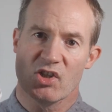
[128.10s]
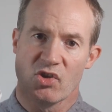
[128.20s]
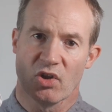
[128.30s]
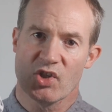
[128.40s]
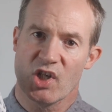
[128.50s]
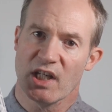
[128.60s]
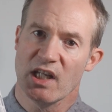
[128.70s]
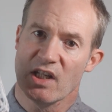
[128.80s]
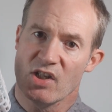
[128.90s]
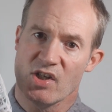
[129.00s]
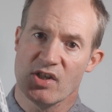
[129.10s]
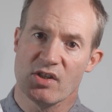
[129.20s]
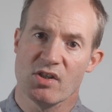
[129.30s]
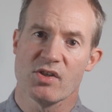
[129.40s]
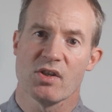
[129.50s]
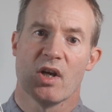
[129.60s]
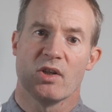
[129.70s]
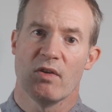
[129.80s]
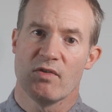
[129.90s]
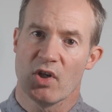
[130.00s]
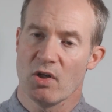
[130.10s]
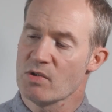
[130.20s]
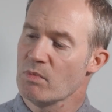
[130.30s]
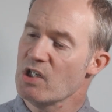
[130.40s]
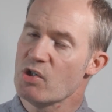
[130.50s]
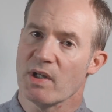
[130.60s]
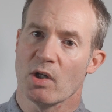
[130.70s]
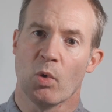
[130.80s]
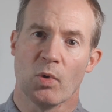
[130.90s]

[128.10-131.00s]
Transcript: is not checking the distance you've chosen when doing an